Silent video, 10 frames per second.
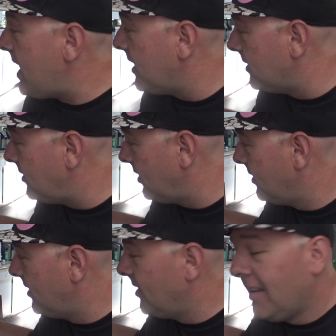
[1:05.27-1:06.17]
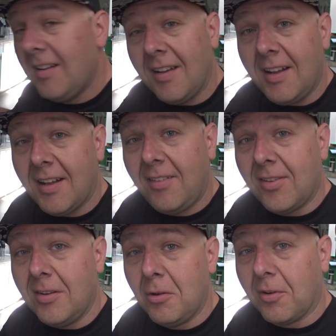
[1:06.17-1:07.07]
and it has
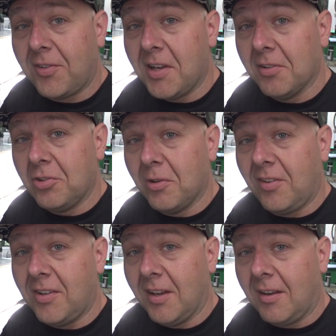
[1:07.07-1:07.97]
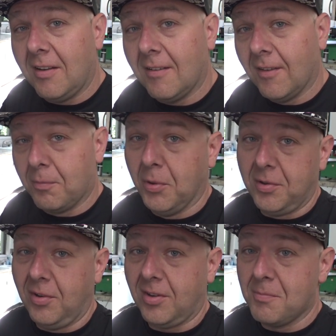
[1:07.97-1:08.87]
the newer style joystick that's
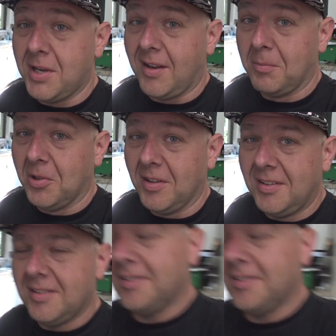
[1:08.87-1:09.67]
Bluetooth compatible.